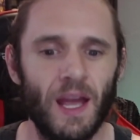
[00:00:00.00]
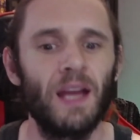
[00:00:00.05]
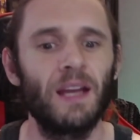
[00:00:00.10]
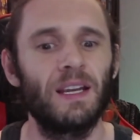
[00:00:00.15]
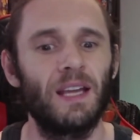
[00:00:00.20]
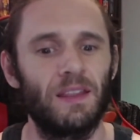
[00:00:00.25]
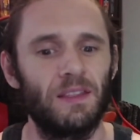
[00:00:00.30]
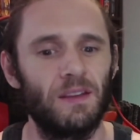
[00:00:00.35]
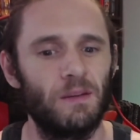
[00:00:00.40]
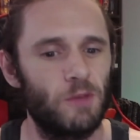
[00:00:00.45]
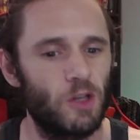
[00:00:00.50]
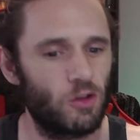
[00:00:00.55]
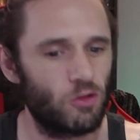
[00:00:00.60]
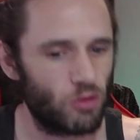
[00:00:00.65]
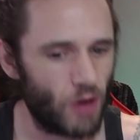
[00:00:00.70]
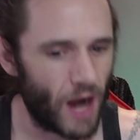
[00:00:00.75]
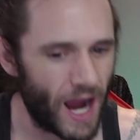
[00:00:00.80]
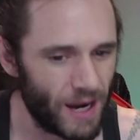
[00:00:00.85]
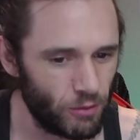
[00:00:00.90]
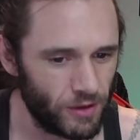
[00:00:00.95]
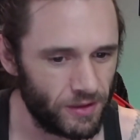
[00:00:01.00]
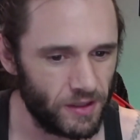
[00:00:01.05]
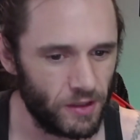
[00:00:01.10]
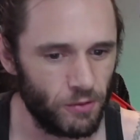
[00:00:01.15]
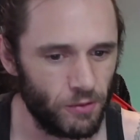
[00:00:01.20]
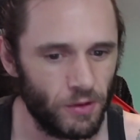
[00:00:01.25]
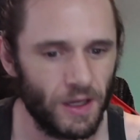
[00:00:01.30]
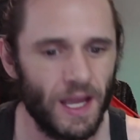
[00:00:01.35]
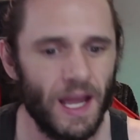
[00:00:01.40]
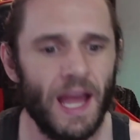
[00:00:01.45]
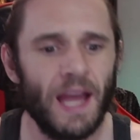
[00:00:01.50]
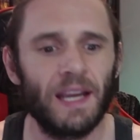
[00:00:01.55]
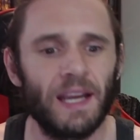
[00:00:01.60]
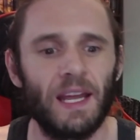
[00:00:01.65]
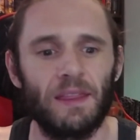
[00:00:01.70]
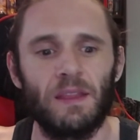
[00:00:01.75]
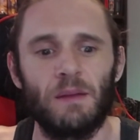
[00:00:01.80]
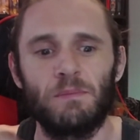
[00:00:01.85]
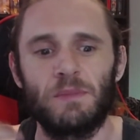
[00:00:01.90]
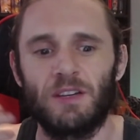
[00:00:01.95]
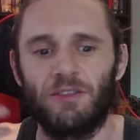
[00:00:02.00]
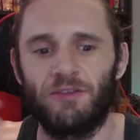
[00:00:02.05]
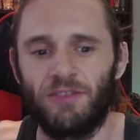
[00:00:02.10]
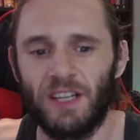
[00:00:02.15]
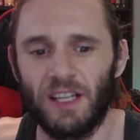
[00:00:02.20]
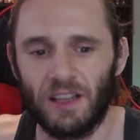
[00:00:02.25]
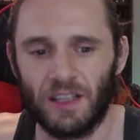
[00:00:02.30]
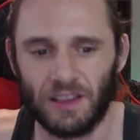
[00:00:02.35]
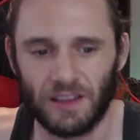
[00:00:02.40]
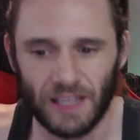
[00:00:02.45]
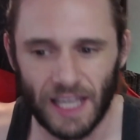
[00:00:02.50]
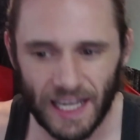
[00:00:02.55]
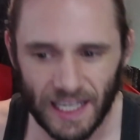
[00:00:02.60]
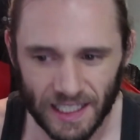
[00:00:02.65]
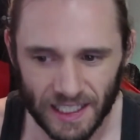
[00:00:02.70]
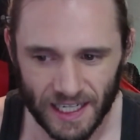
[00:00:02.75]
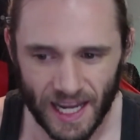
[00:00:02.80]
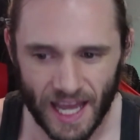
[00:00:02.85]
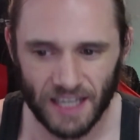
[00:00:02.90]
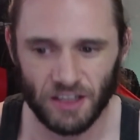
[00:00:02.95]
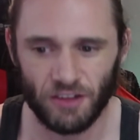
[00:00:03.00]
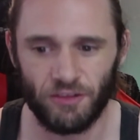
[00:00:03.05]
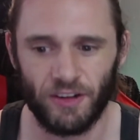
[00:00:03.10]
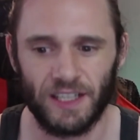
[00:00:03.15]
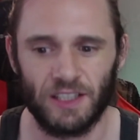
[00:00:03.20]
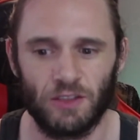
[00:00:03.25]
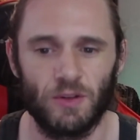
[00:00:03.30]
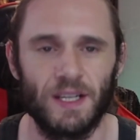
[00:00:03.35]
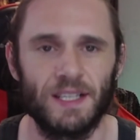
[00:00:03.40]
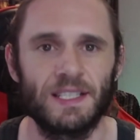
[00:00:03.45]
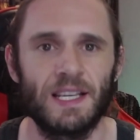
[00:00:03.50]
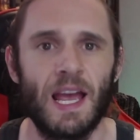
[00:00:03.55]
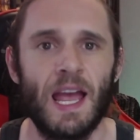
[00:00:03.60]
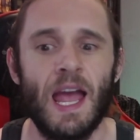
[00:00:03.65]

Get them to cry with you. Get them to feel elated at your victories.